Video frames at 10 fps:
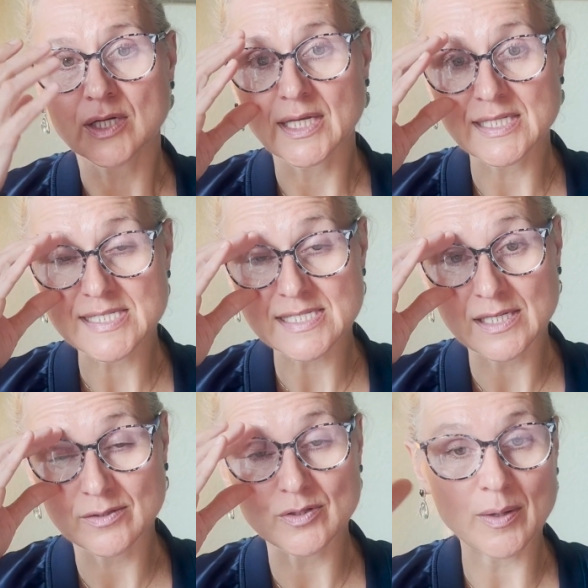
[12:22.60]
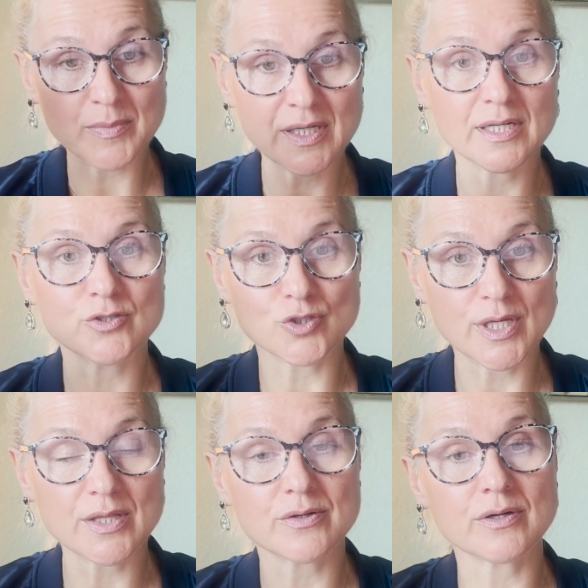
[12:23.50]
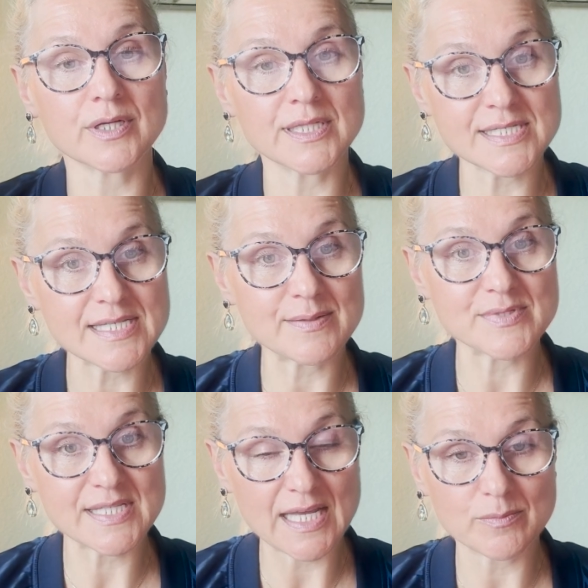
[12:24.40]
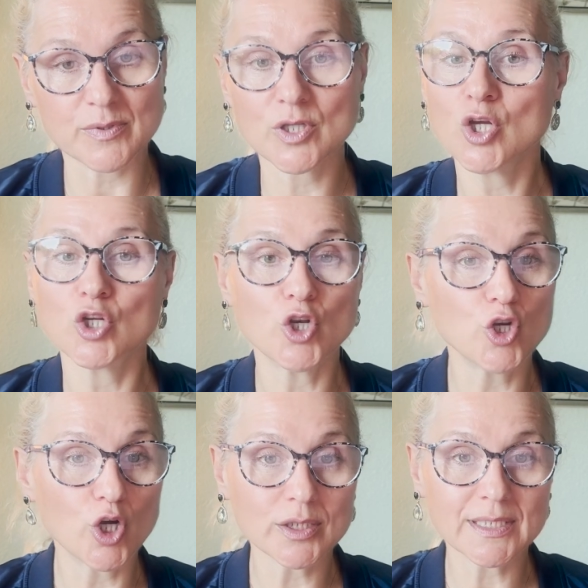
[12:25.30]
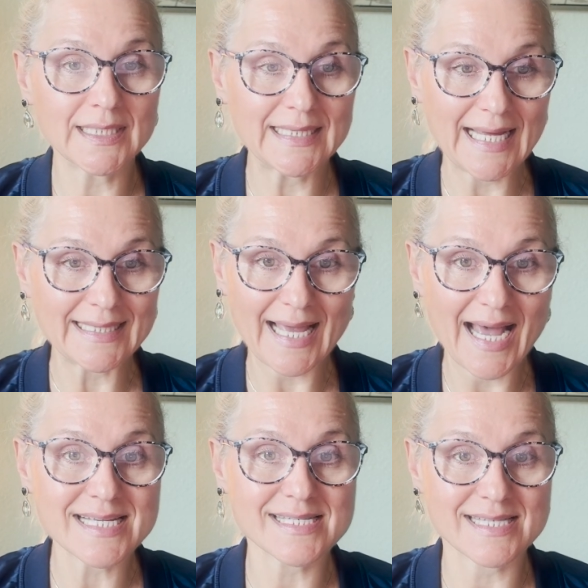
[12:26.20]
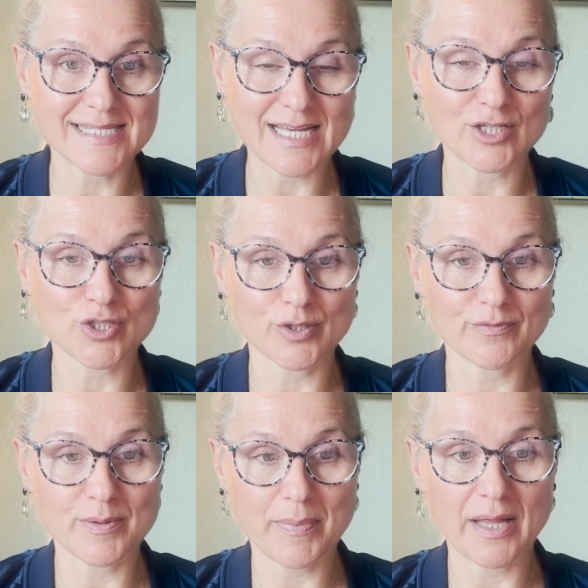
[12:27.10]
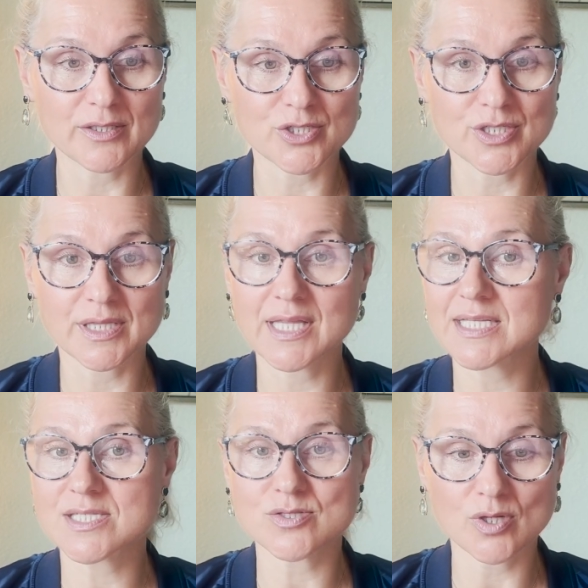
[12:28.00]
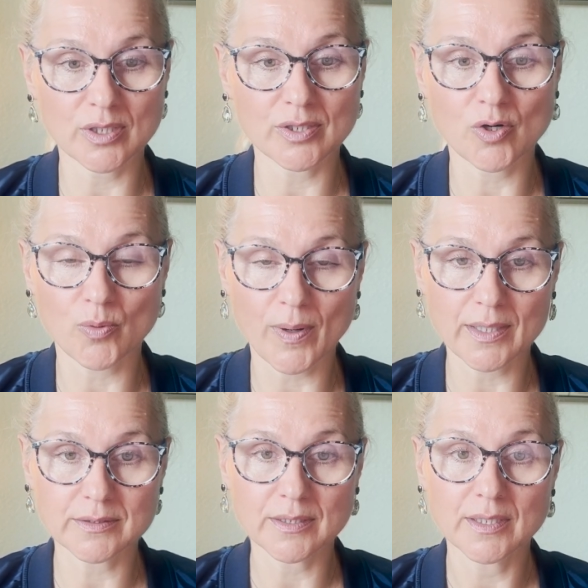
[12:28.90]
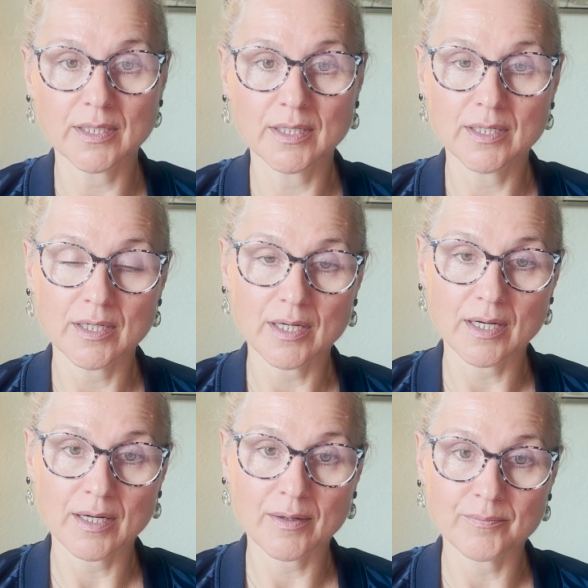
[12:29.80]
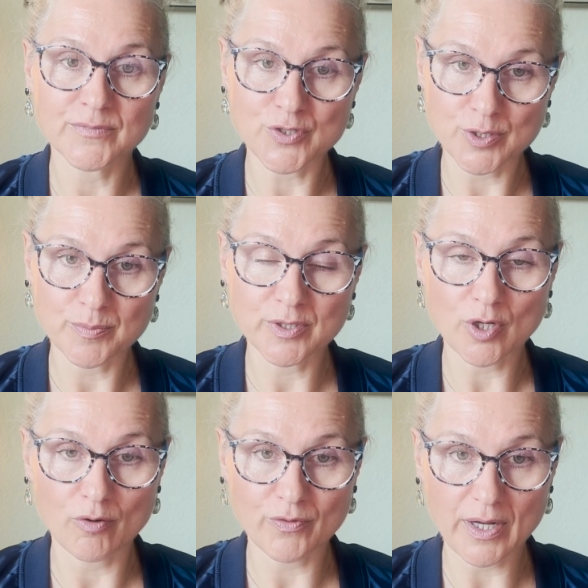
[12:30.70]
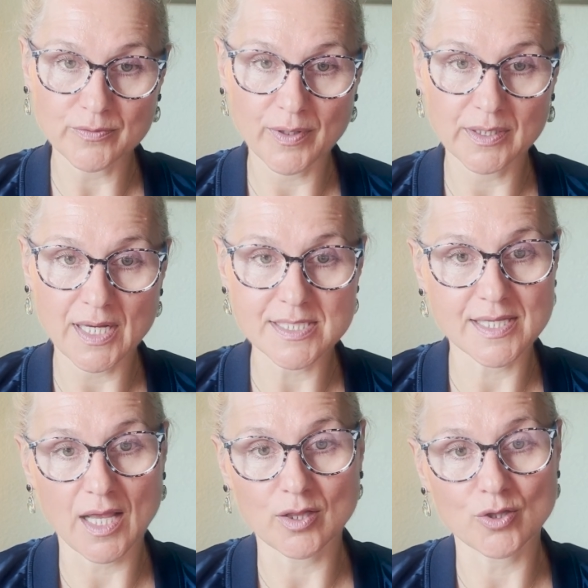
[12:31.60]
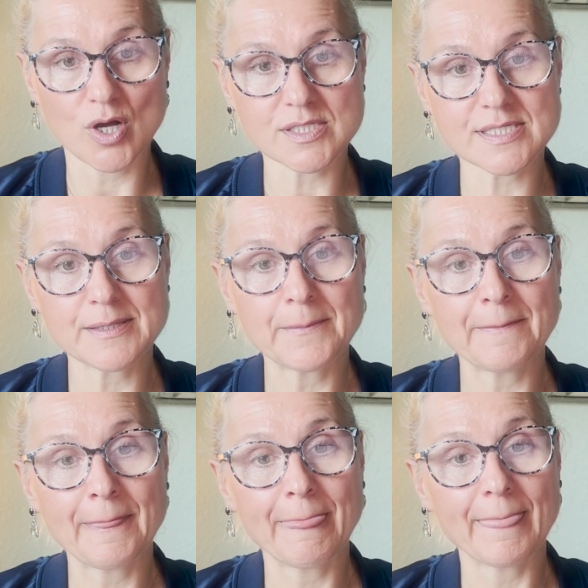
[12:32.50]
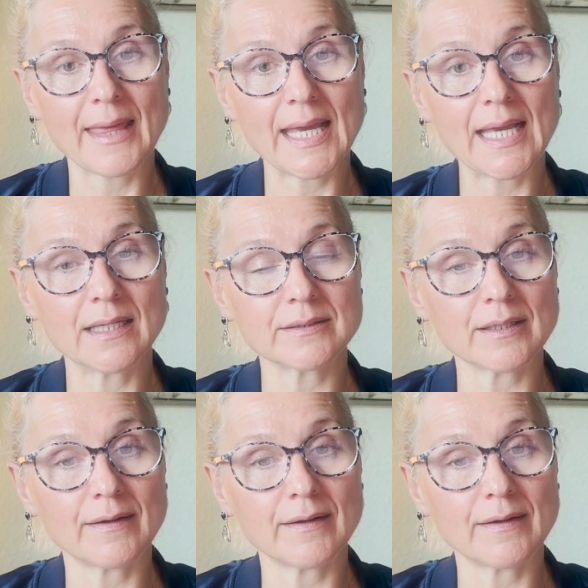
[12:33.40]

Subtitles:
together in the same statement, not in the net asset section of the balance sheet. That's not the correct treatment of unrealized gain loss. And